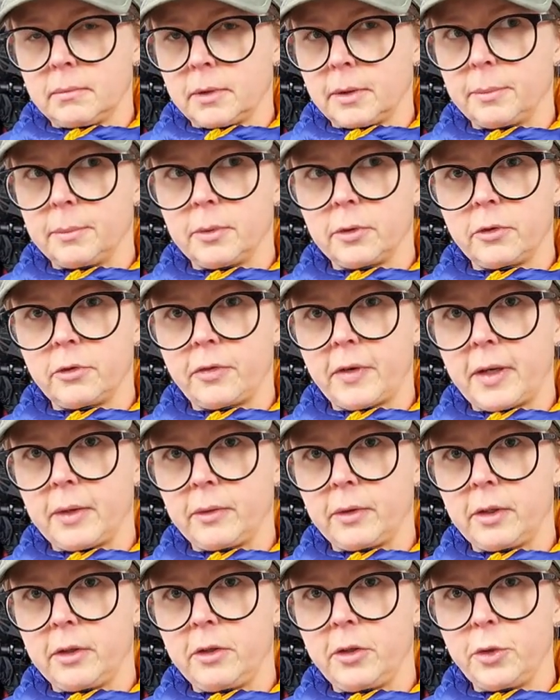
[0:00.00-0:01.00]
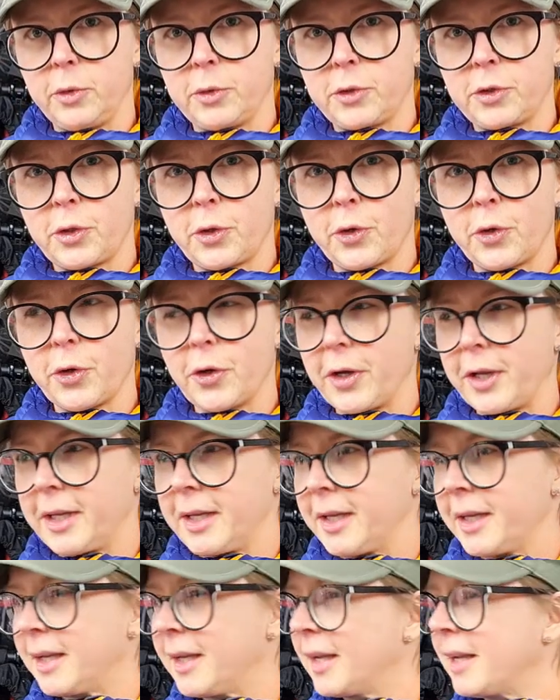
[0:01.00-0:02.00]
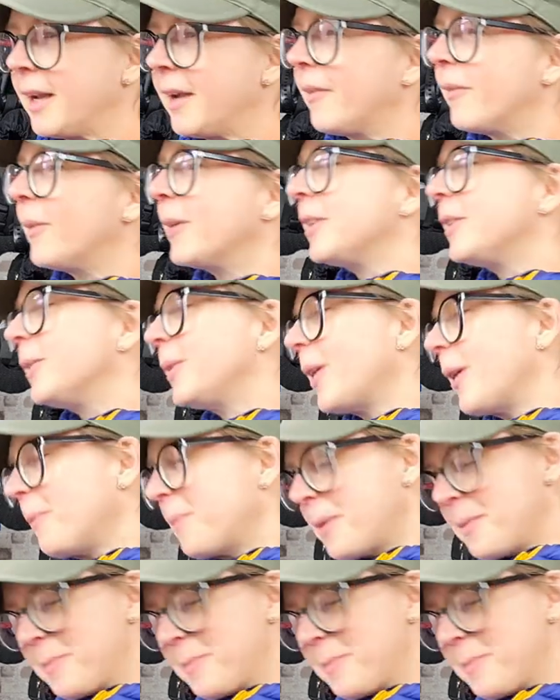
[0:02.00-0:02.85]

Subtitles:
Bumble's found a new toy. What you got,